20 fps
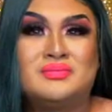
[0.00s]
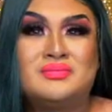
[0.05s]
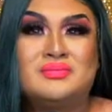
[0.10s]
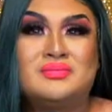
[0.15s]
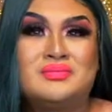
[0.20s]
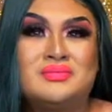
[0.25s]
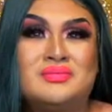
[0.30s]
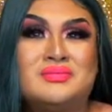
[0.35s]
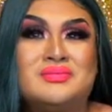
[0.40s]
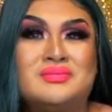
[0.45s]

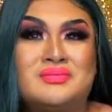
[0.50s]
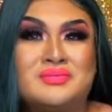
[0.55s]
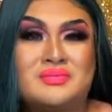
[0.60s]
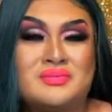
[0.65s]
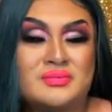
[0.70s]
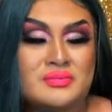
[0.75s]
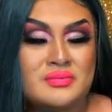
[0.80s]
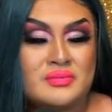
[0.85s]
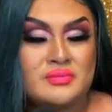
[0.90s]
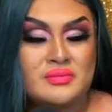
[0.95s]

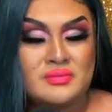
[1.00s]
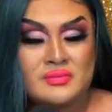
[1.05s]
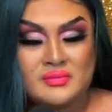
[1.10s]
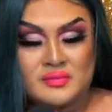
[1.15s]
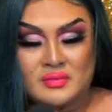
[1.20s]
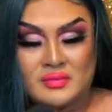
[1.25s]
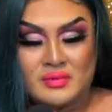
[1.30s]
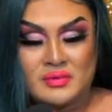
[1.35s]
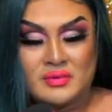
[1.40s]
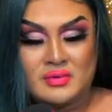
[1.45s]

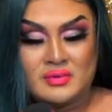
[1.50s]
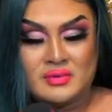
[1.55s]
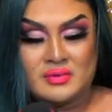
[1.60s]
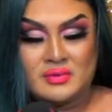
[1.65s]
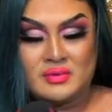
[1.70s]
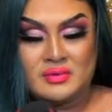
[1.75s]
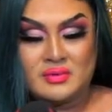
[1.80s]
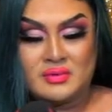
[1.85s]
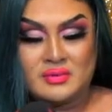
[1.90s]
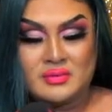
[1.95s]

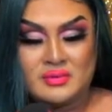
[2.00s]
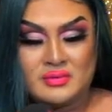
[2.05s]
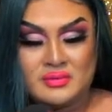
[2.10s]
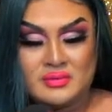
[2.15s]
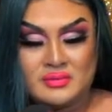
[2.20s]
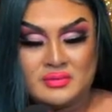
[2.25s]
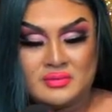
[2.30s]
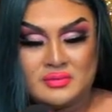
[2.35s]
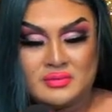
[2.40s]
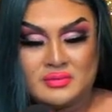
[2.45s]

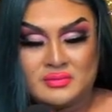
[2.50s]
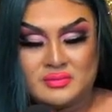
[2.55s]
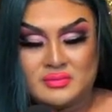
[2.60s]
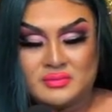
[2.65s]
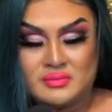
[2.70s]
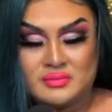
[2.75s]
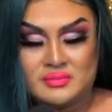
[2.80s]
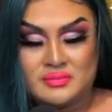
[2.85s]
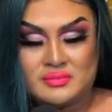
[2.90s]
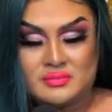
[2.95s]

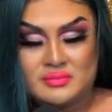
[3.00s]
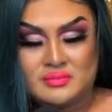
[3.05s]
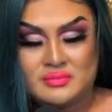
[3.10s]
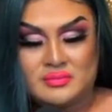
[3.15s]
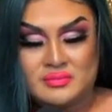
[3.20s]
The person shown says nothing.